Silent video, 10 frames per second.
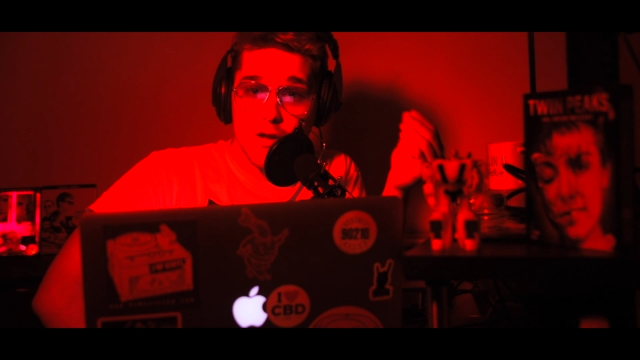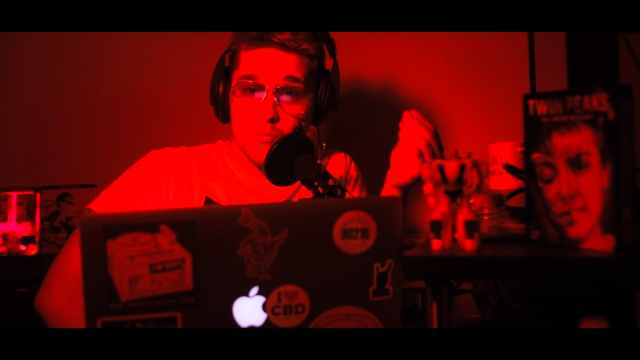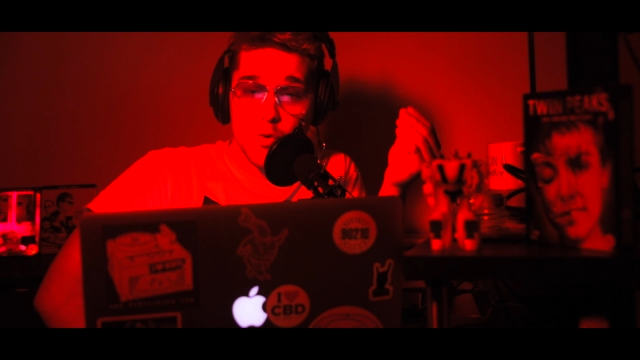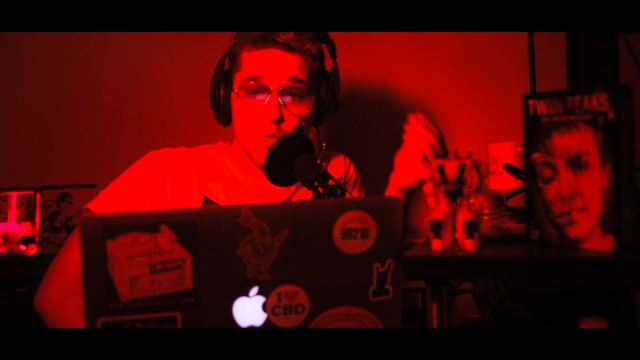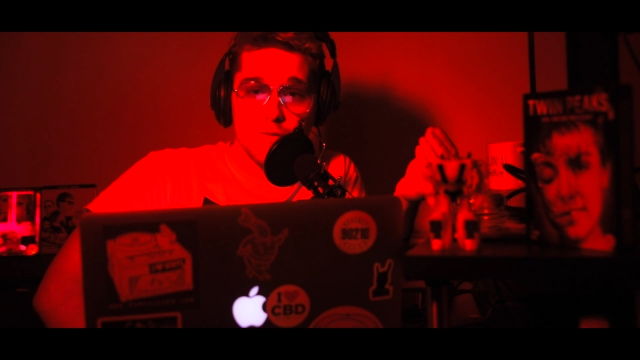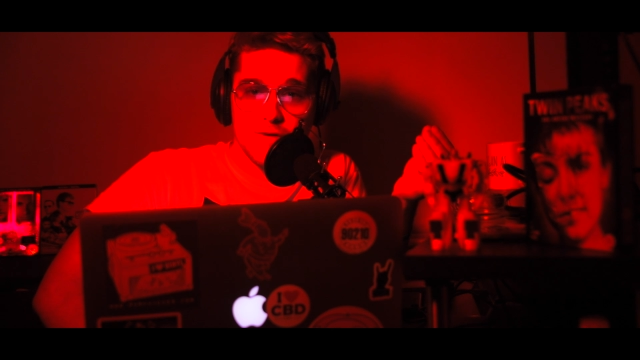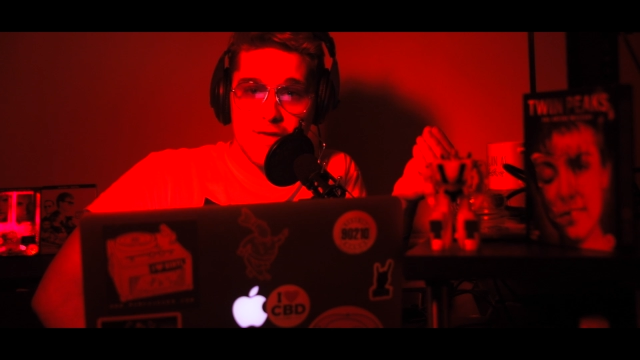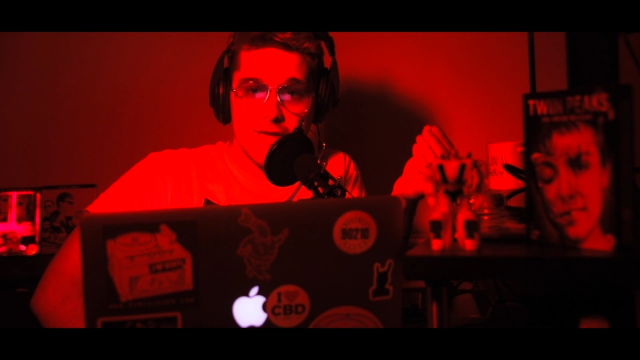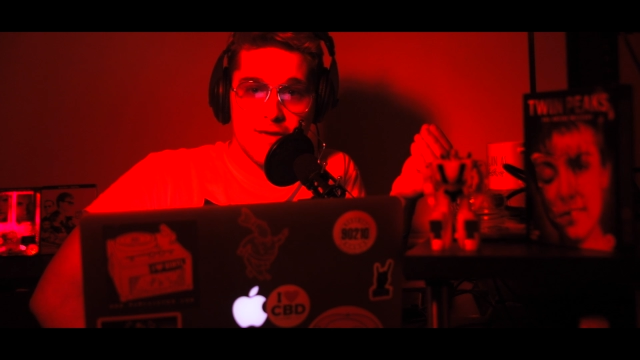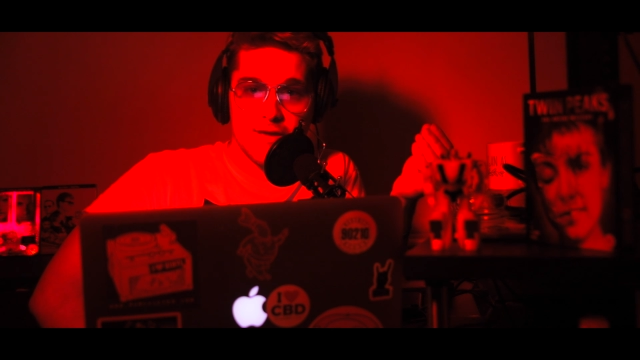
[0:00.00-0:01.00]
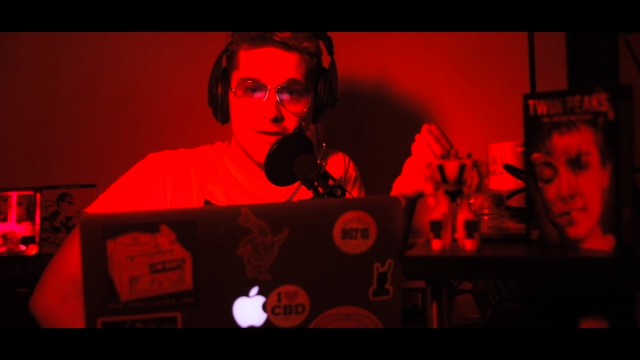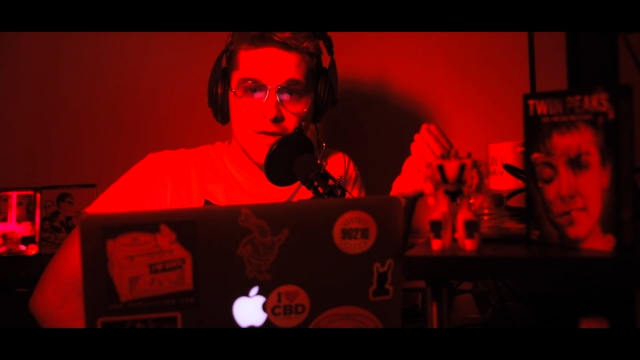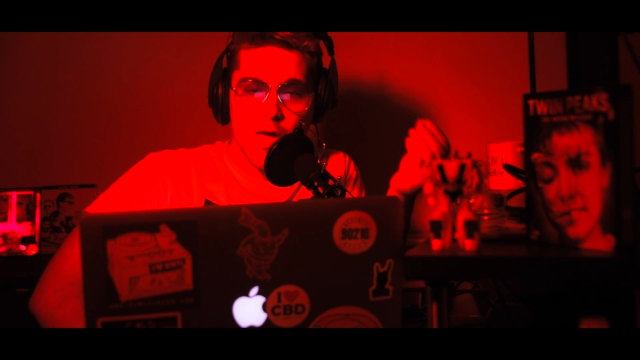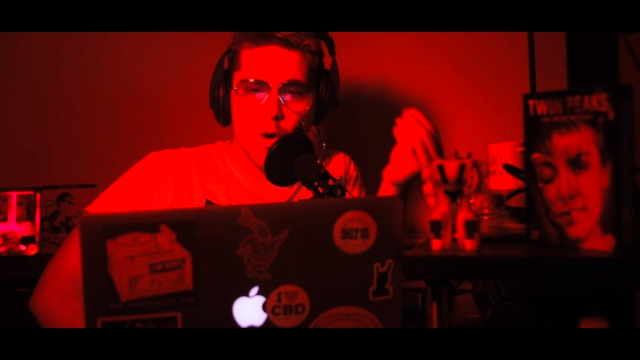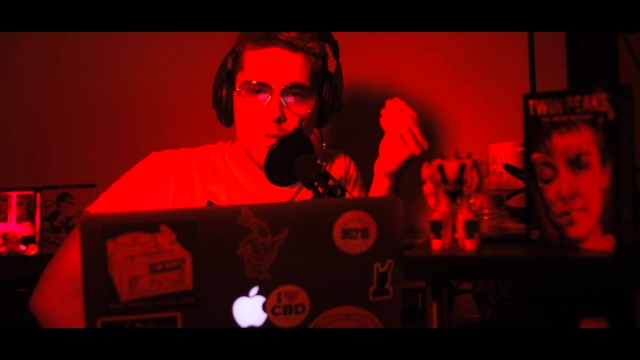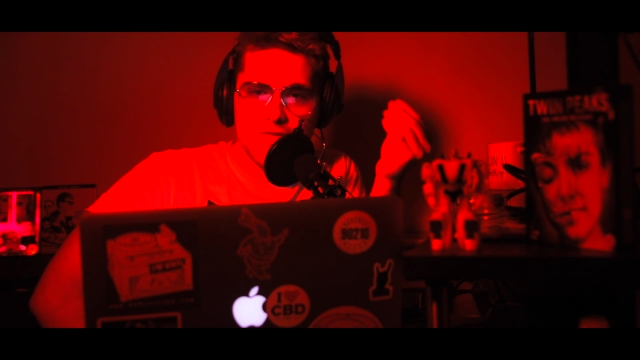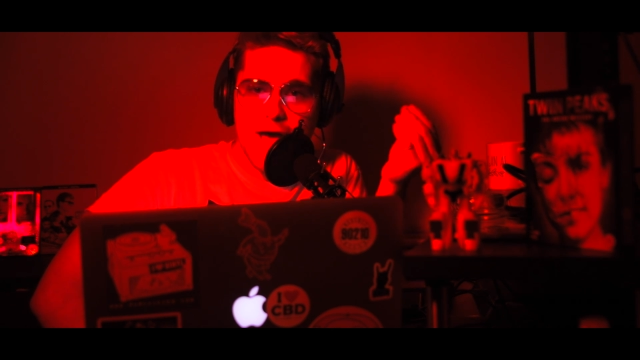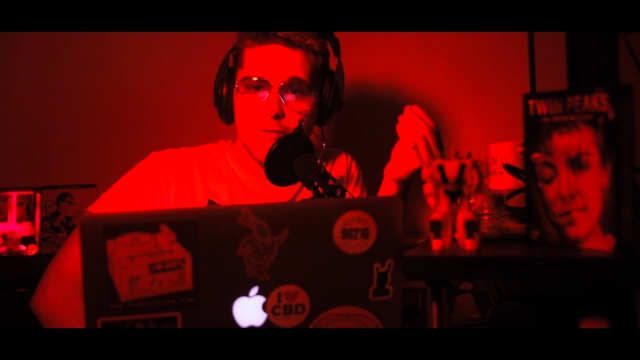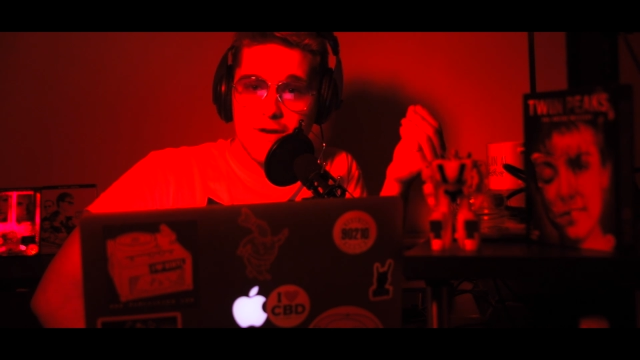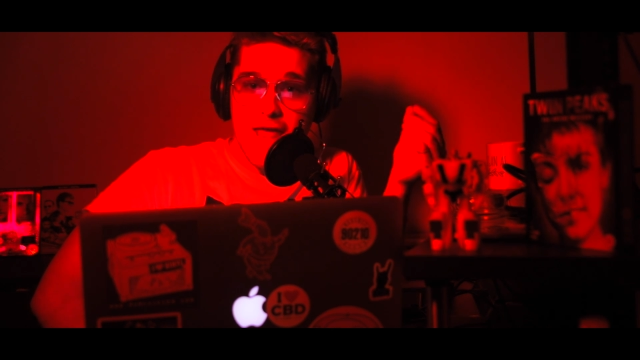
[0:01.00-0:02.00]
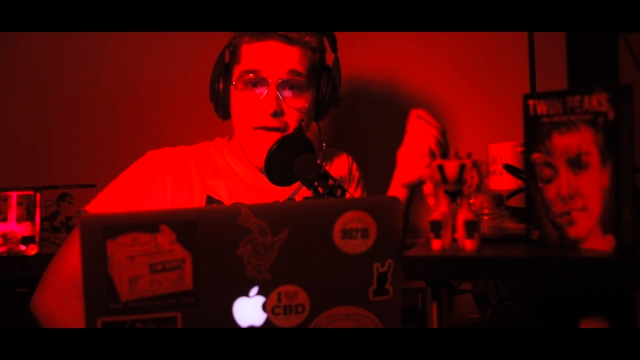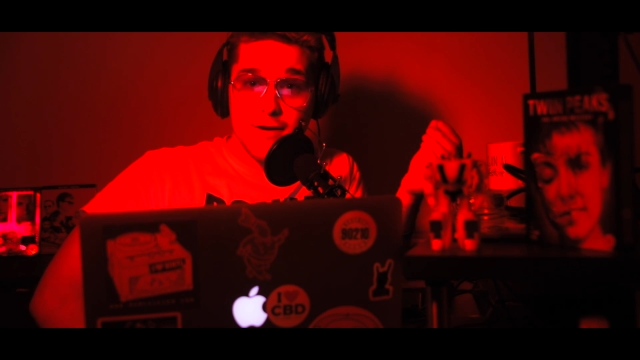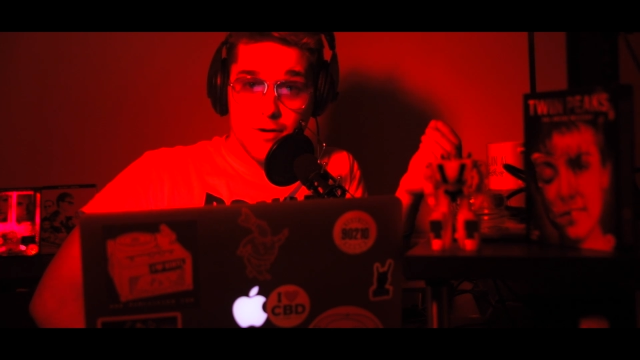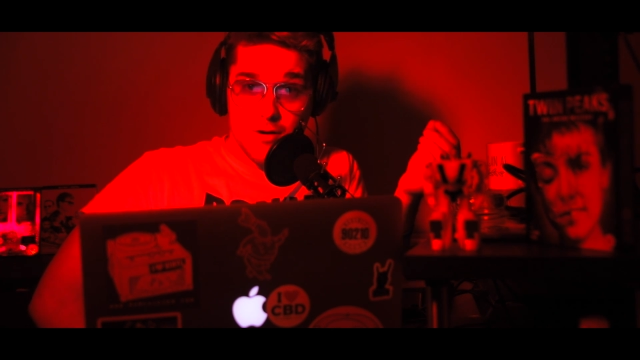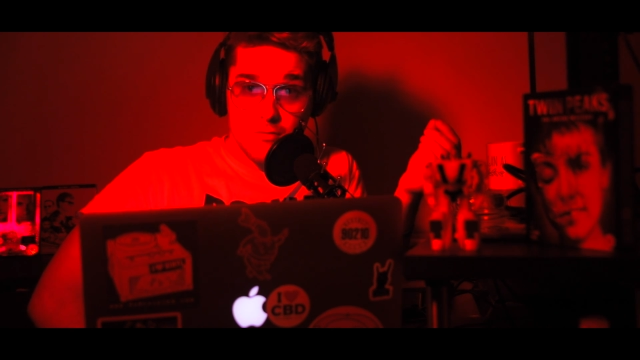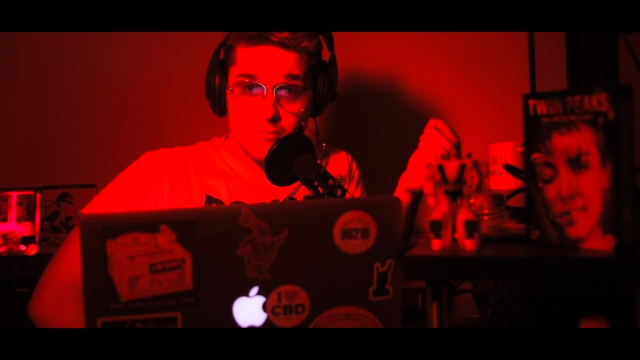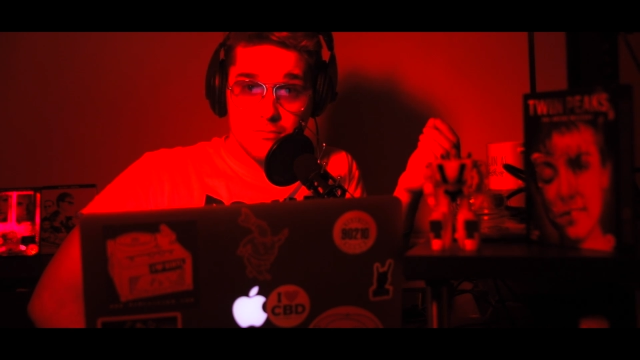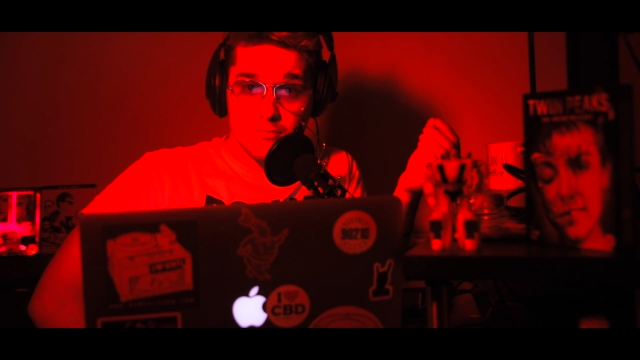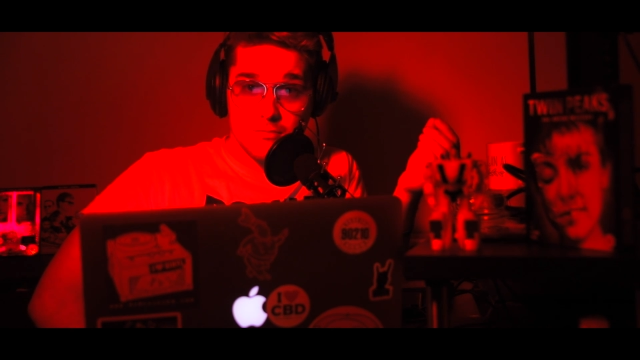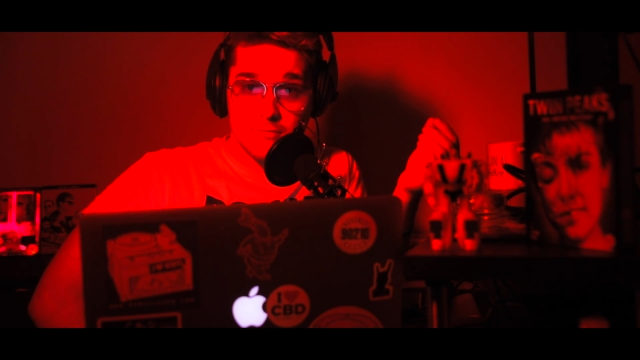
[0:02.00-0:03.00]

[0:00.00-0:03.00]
in a movie without an editor.